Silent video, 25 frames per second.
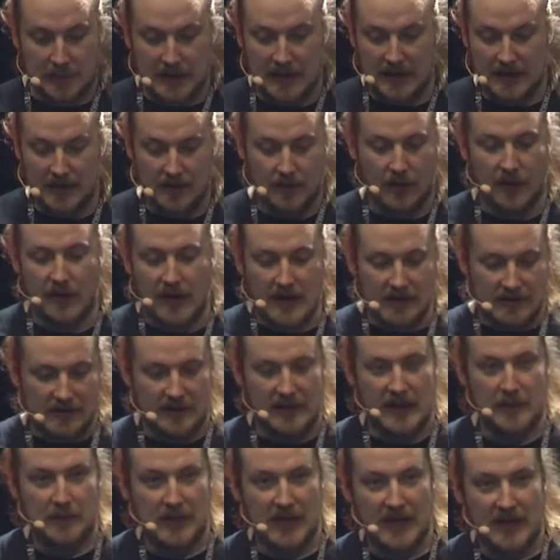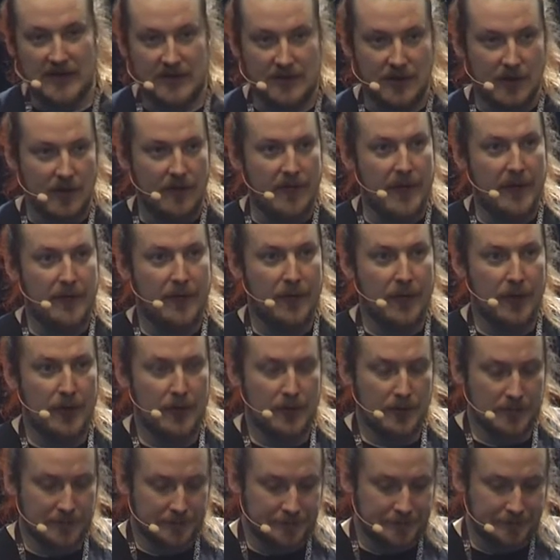or HTTPS server for
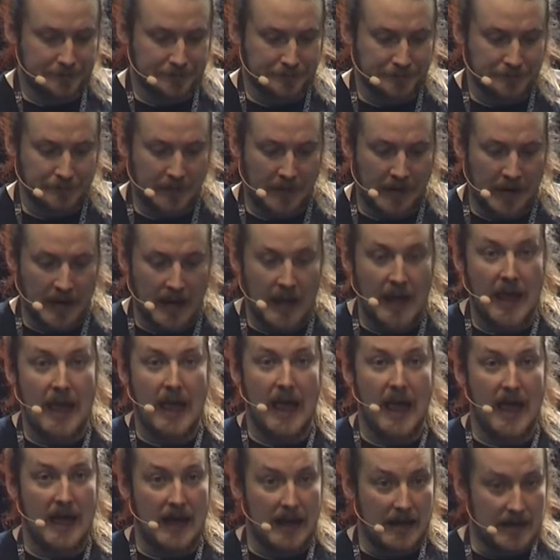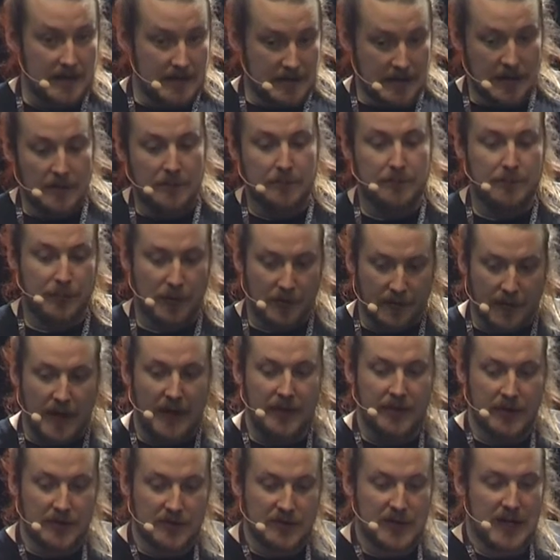you and provide
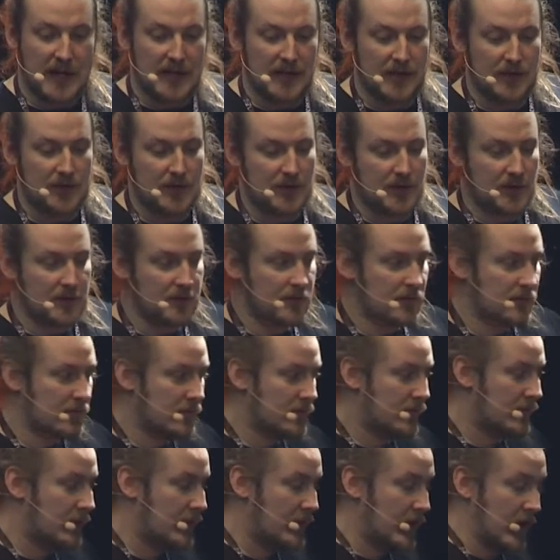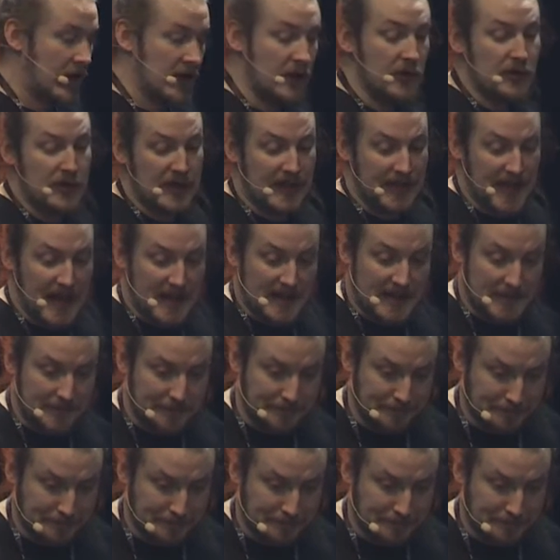the challenge using that.